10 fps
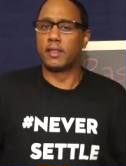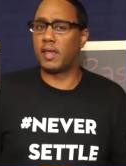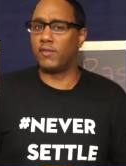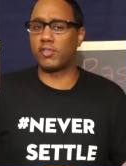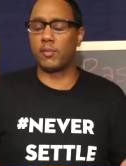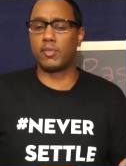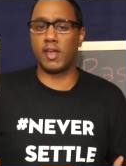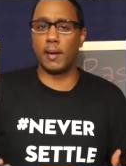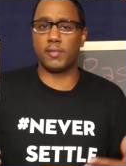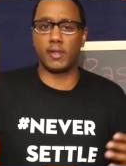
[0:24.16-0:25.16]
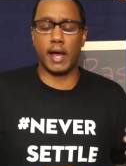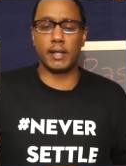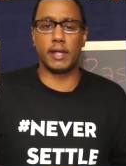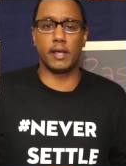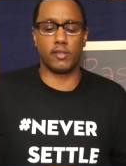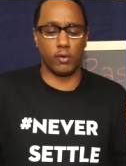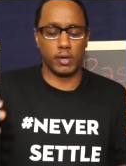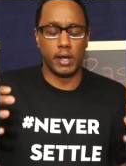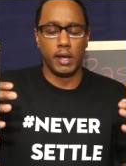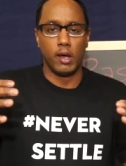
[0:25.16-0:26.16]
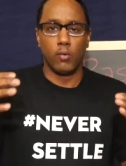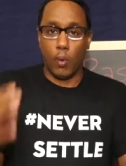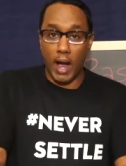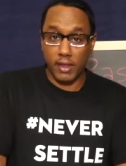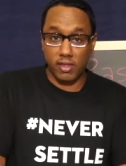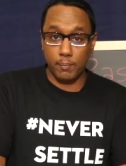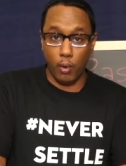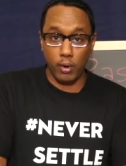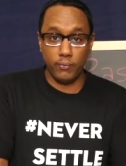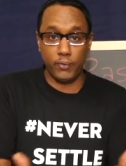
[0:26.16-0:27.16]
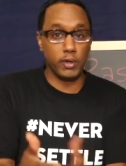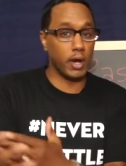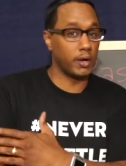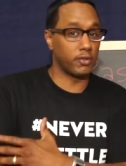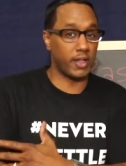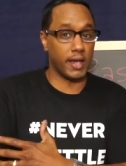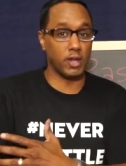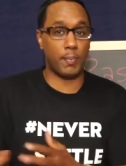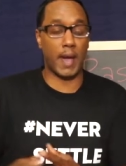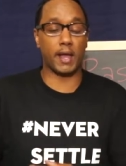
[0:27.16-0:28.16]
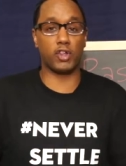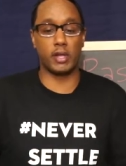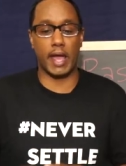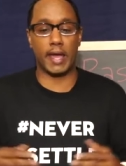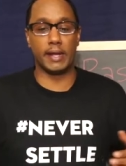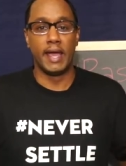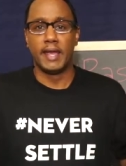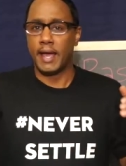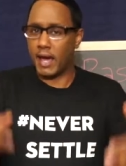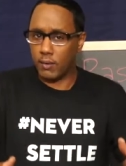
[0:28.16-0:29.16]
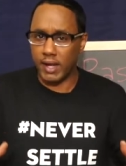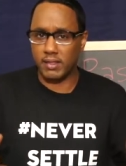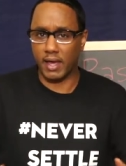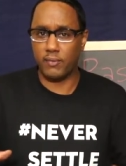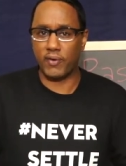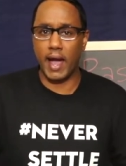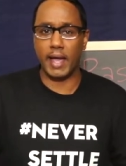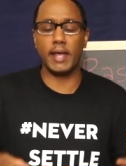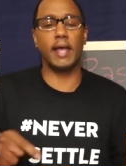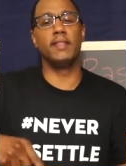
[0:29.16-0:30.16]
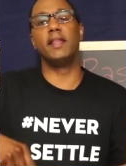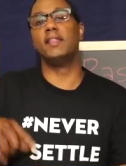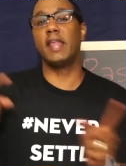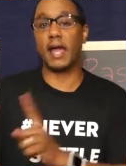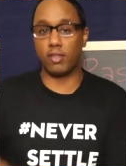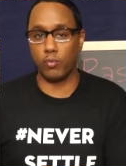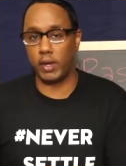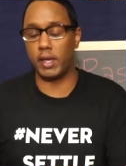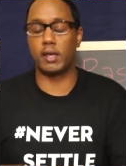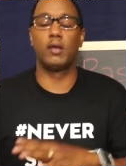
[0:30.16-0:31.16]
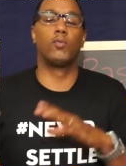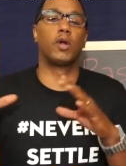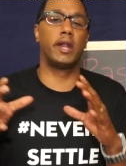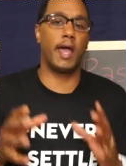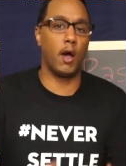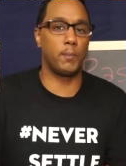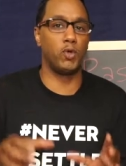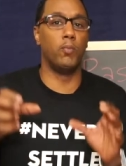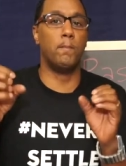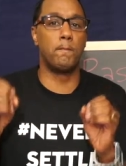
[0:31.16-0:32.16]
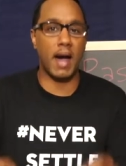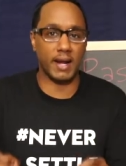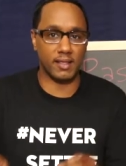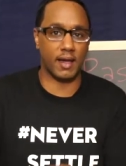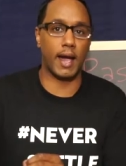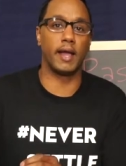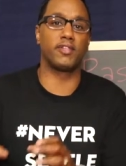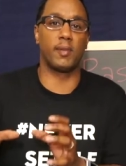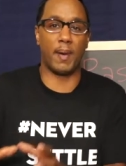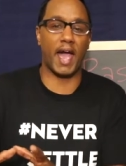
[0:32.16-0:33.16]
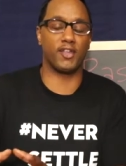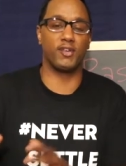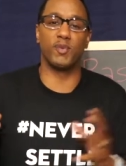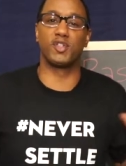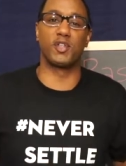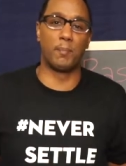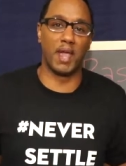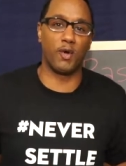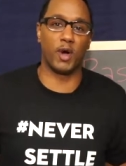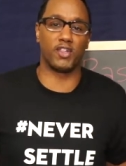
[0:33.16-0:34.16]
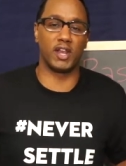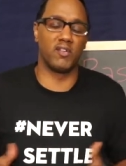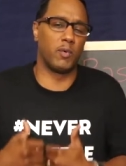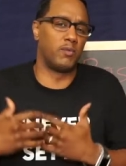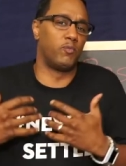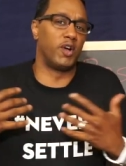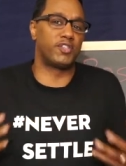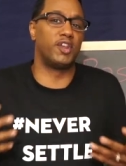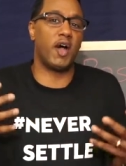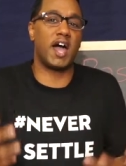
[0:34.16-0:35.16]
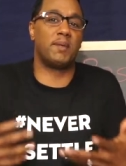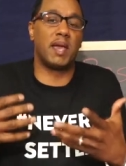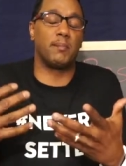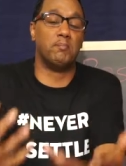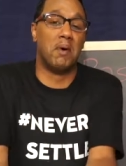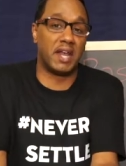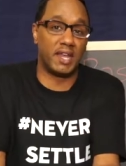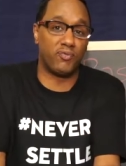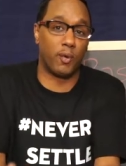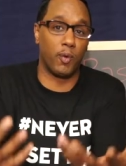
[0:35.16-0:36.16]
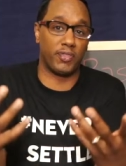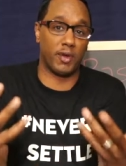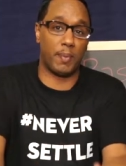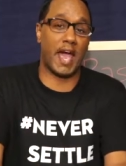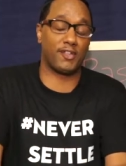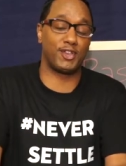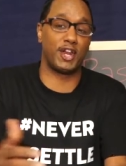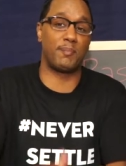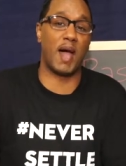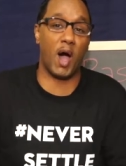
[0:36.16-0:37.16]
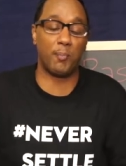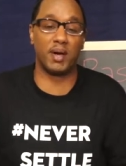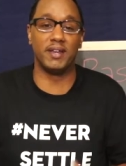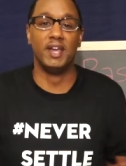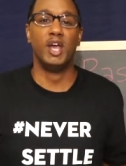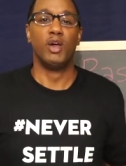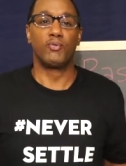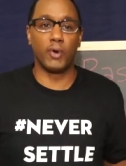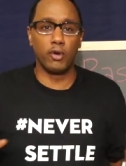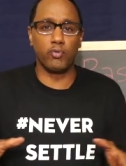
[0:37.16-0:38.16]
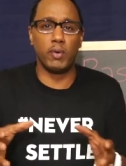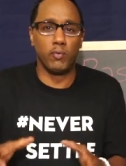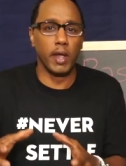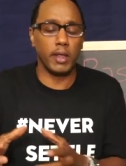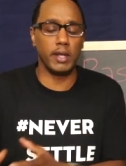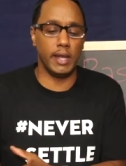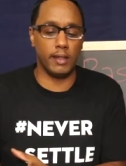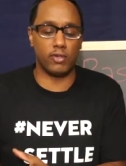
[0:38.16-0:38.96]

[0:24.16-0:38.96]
give you some tips and ideas on why it's important for you to understand your passion and how to identify it. And then next week, we're going to help you monetize the passion, which is the big question. Everyone wants to know how to make money from what they're passionate about. But first, we really need